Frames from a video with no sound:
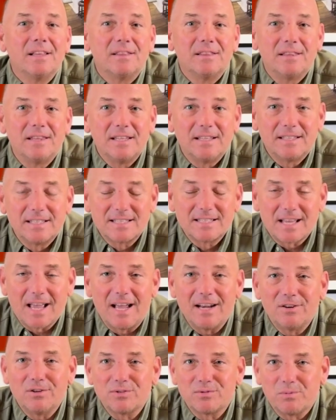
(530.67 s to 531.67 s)
The
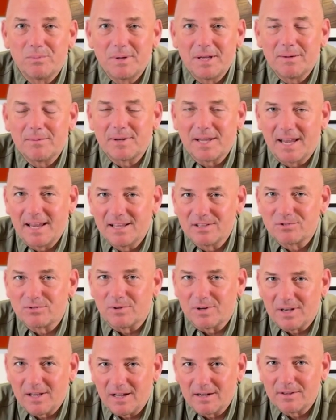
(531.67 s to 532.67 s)
designers will be able to answer
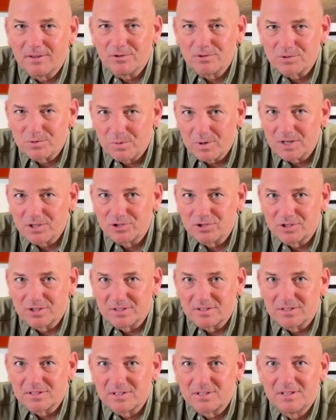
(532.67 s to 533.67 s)
a lot of those
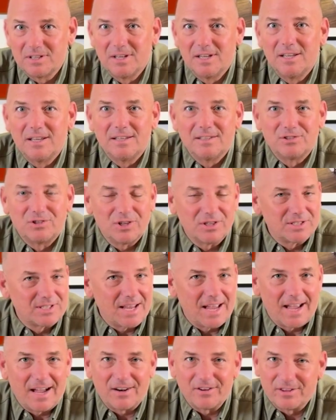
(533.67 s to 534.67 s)
questions just
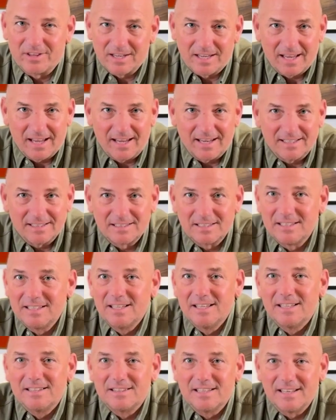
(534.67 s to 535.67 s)
out of the gate.
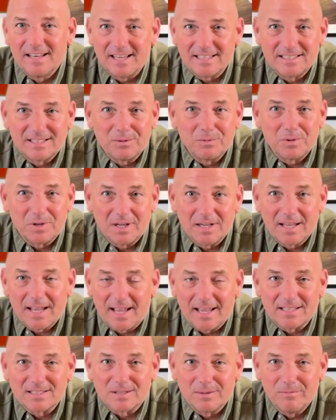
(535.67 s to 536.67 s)
The next thing we're going to
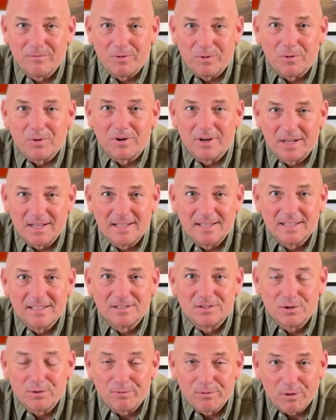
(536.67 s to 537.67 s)
ask them for
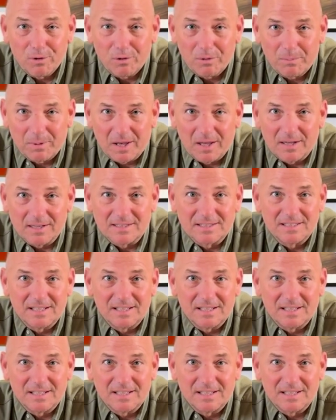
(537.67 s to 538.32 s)
is your floor plugs.